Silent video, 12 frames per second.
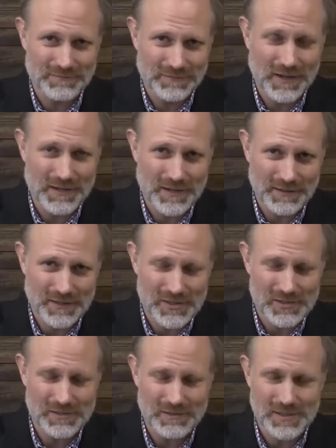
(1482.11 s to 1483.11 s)
funding
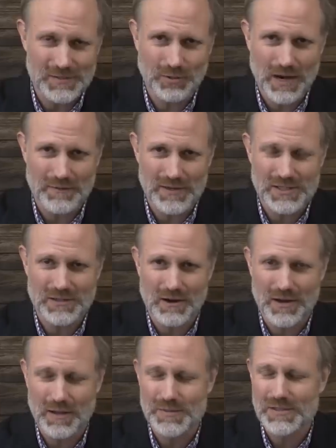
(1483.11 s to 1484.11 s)
these these private
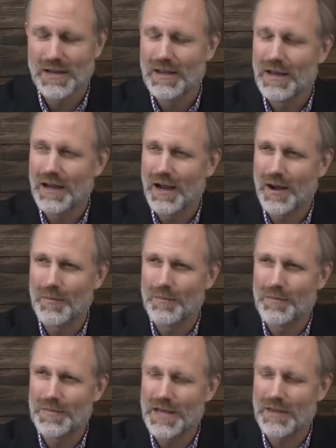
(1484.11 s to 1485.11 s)
startups
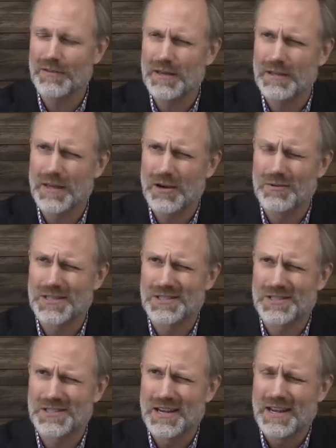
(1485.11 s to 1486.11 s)
um, the other thing though is
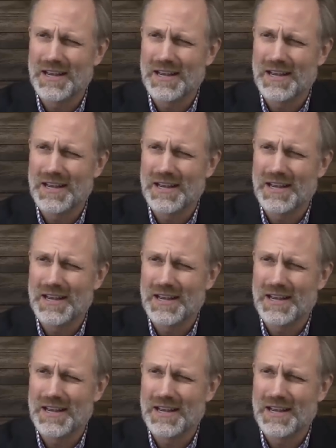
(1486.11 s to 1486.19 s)
is